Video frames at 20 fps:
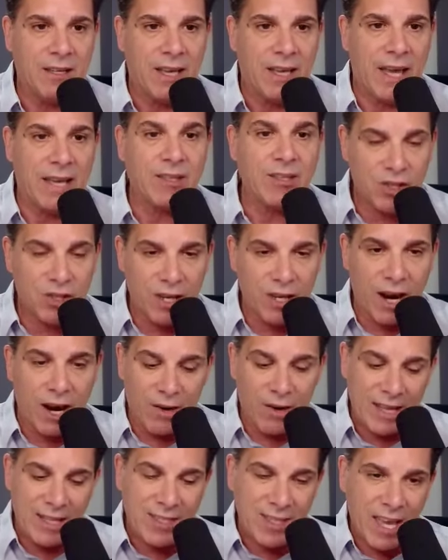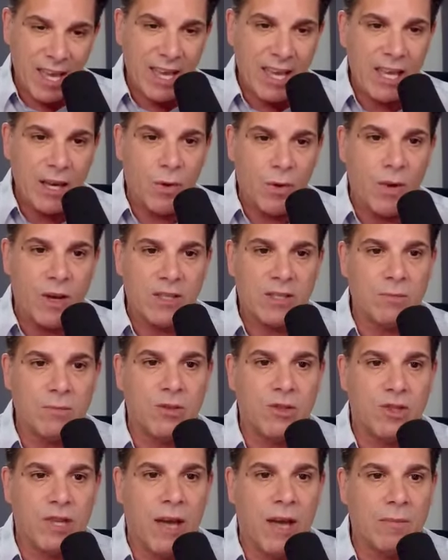and sharing and taking away some
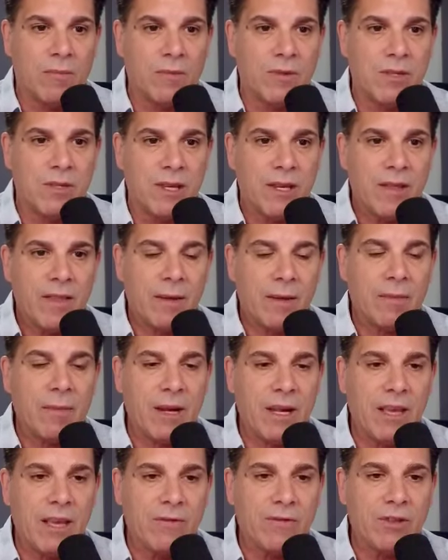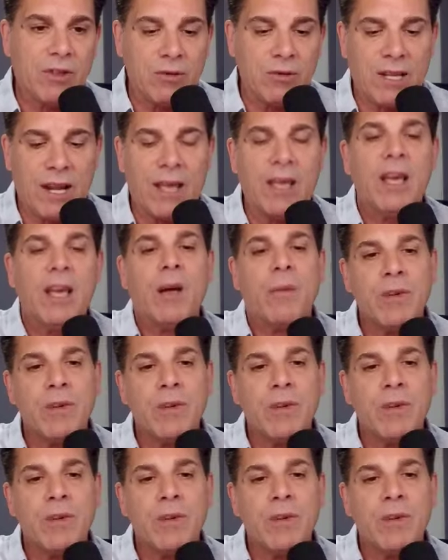gems that I'm going to give to you today,